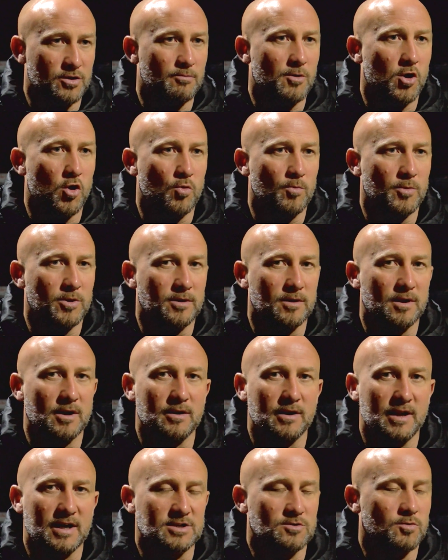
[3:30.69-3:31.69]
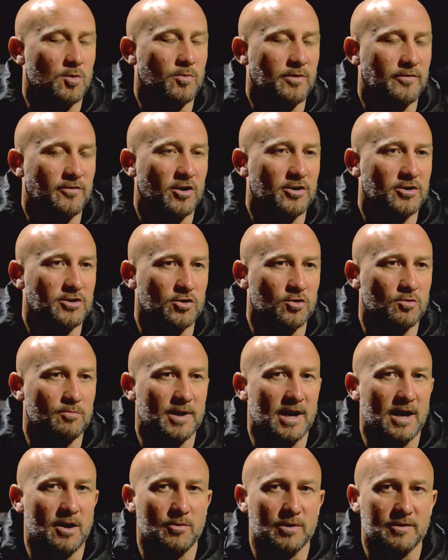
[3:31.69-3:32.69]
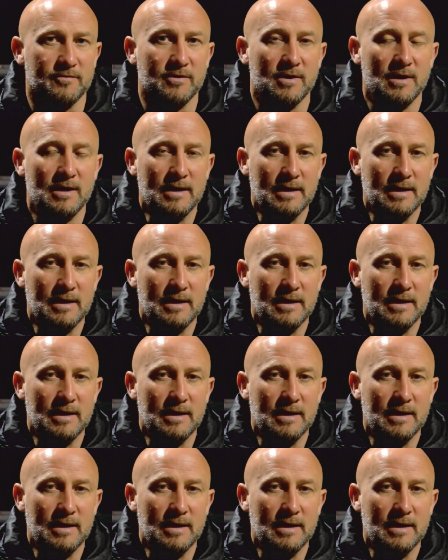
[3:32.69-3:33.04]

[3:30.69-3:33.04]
moment, and that's what we've got to do better with.